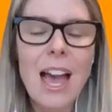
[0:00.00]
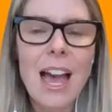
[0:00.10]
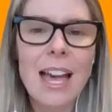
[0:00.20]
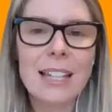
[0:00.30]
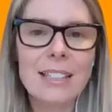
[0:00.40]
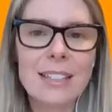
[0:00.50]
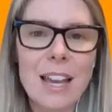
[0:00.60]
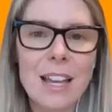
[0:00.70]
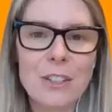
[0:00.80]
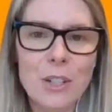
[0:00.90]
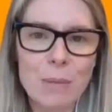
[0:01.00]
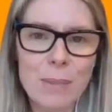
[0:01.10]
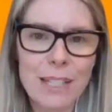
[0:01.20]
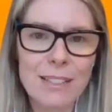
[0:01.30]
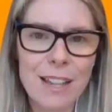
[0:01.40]
And you can
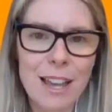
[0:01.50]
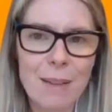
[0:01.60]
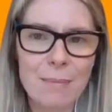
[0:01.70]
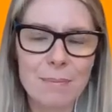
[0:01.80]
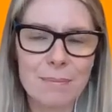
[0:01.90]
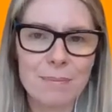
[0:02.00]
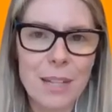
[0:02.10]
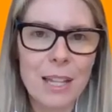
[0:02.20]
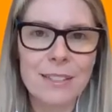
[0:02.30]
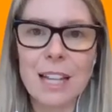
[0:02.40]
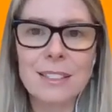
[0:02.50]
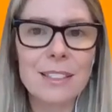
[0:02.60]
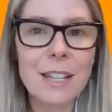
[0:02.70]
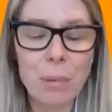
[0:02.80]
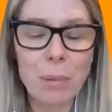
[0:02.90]
meet a
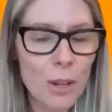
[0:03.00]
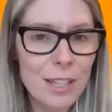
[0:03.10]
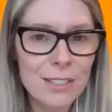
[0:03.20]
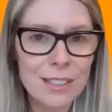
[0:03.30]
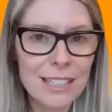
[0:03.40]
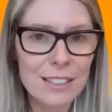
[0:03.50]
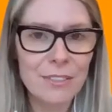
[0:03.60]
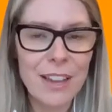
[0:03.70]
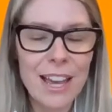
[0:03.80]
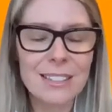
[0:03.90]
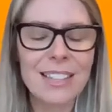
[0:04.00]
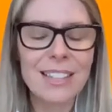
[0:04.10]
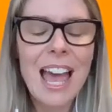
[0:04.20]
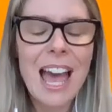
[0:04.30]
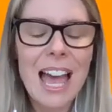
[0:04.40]
dozen employers at these fairs
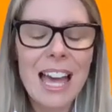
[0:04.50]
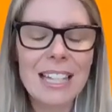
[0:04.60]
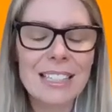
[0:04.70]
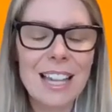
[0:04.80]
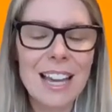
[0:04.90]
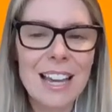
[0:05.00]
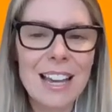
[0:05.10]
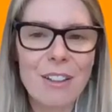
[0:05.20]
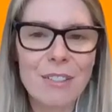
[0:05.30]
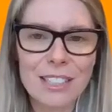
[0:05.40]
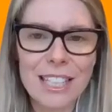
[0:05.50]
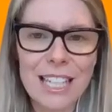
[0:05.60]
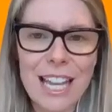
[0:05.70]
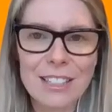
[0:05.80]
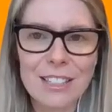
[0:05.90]
and obviously
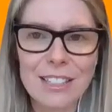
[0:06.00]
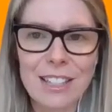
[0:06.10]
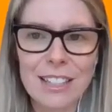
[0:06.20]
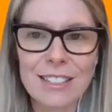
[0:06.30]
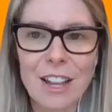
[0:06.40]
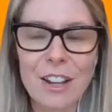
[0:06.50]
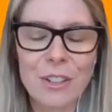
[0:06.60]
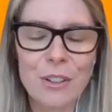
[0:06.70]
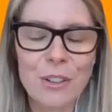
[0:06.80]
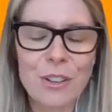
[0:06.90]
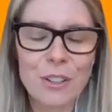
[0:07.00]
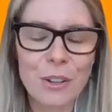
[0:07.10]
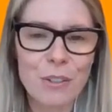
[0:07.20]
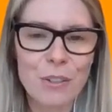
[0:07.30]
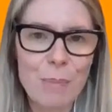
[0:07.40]
connect and start
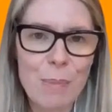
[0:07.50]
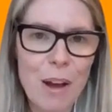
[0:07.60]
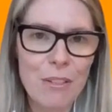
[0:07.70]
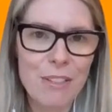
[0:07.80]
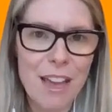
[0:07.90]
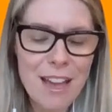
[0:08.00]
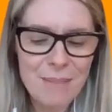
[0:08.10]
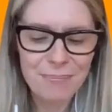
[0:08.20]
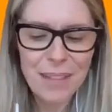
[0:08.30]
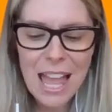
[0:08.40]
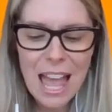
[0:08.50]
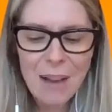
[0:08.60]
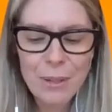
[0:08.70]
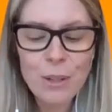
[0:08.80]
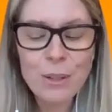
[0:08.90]
your career path there.
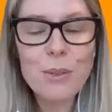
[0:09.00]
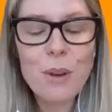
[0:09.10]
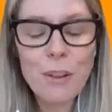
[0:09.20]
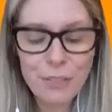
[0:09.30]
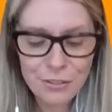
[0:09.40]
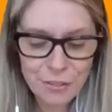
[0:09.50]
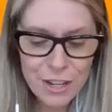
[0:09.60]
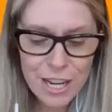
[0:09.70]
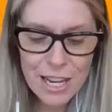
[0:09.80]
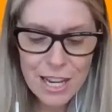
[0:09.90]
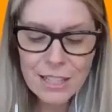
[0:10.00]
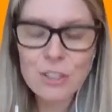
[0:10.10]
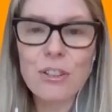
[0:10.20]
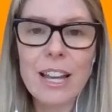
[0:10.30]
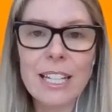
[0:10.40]
We also offer free
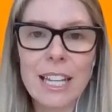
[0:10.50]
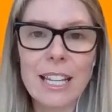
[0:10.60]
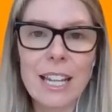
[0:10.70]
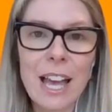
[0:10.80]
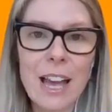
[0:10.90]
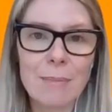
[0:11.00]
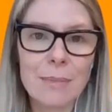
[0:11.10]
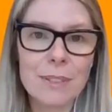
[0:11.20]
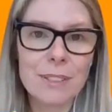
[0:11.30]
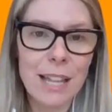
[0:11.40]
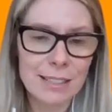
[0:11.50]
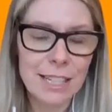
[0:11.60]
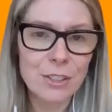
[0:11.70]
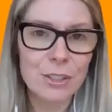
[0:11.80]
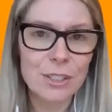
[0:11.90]
training,
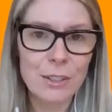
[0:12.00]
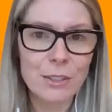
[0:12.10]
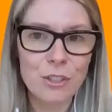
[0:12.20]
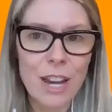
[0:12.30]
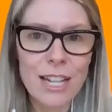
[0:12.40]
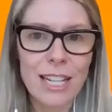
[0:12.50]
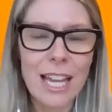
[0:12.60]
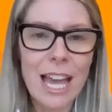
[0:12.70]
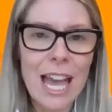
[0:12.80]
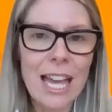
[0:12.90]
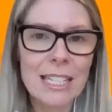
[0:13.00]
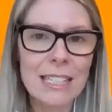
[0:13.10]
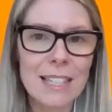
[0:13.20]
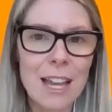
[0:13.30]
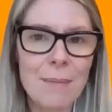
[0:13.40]
essential skills training. And
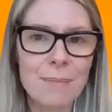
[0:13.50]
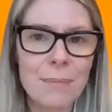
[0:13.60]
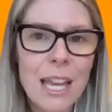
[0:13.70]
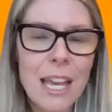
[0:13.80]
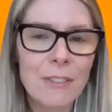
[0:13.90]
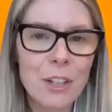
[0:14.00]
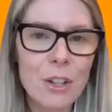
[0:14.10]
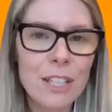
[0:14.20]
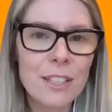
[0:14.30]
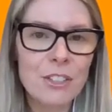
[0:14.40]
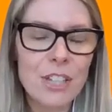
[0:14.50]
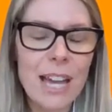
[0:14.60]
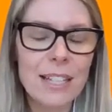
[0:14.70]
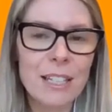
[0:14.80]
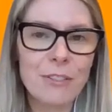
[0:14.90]
if you look in the
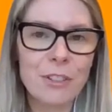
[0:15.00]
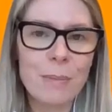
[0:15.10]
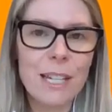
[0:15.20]
chat in a few